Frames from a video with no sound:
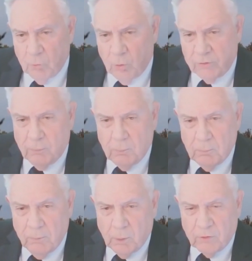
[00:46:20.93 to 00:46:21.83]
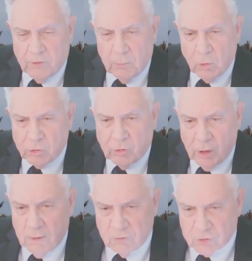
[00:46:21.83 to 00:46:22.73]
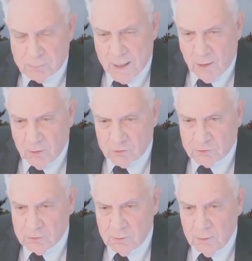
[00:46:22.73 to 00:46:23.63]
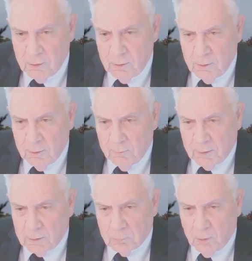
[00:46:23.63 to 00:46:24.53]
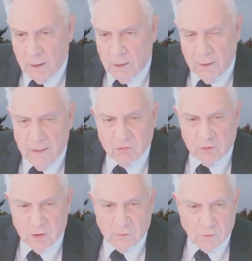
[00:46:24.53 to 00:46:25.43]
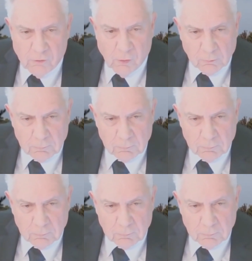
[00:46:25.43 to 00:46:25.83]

with them with their most loved spouse, they can pull out a knife and cut their throat